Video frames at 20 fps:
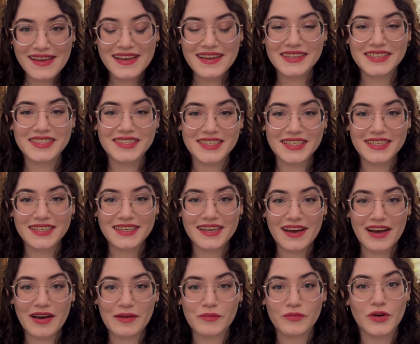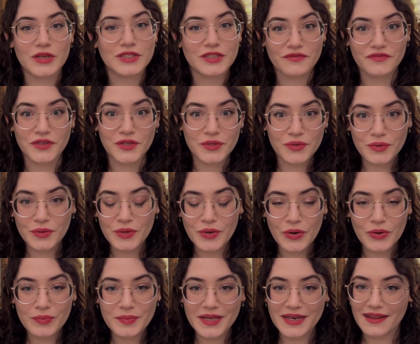She runs a funeral
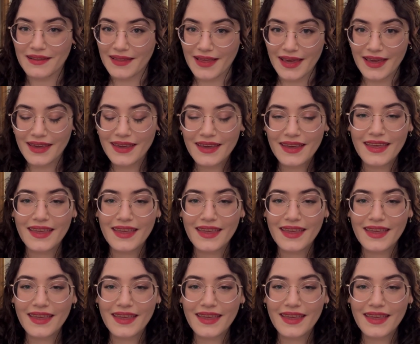home in LA,